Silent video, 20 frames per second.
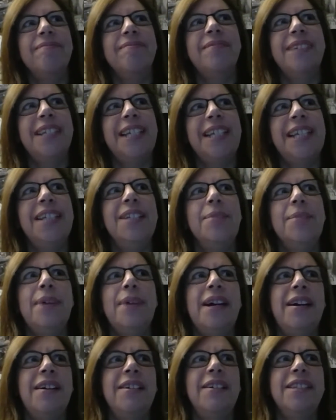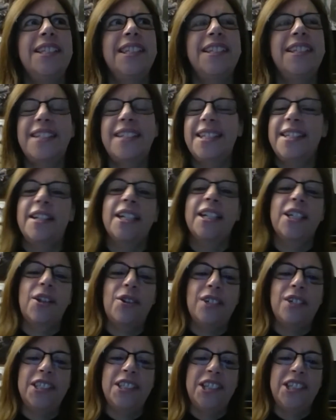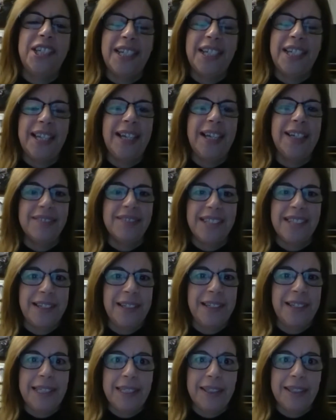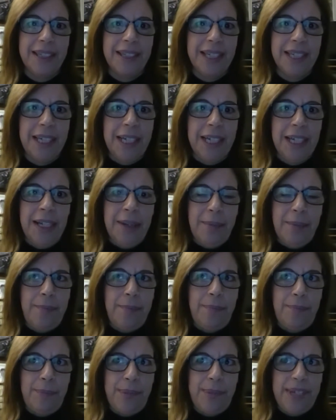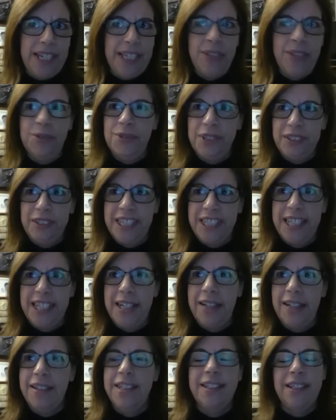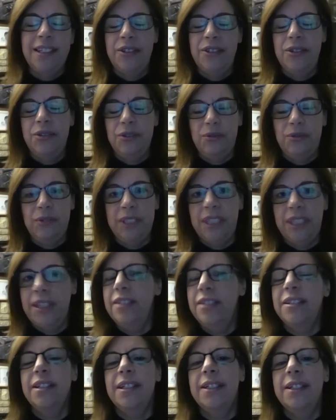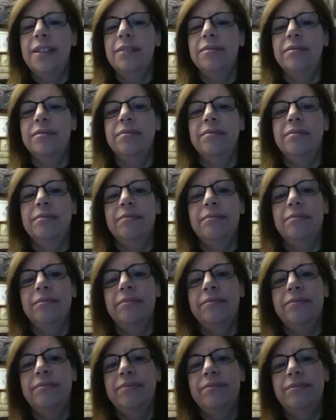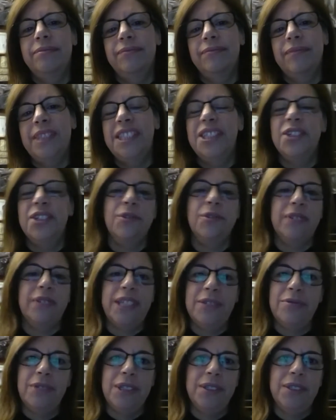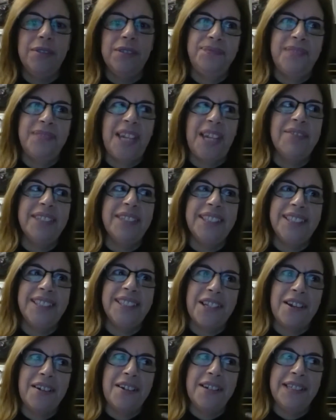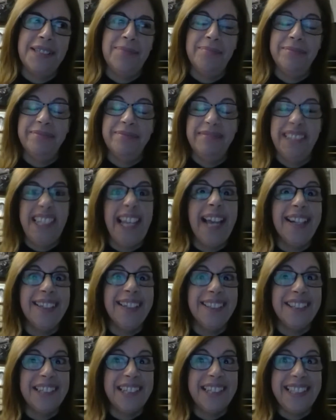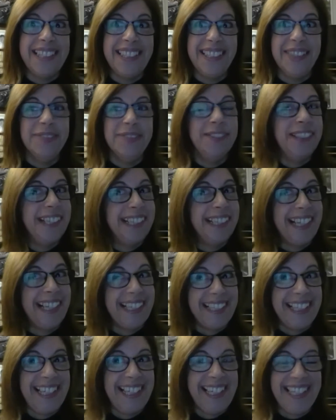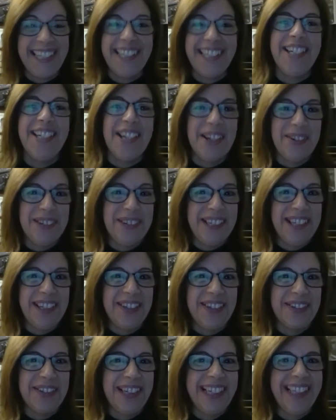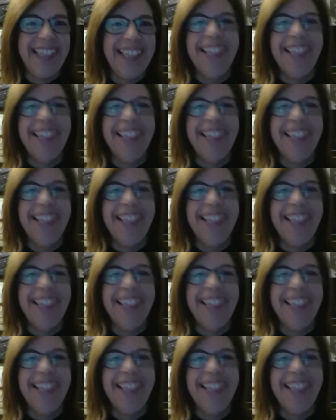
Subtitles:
in the past at psychology and counselling, but in all honesty, I did not want to go down a degree route. Having the time, the energy, the finances to do a degree,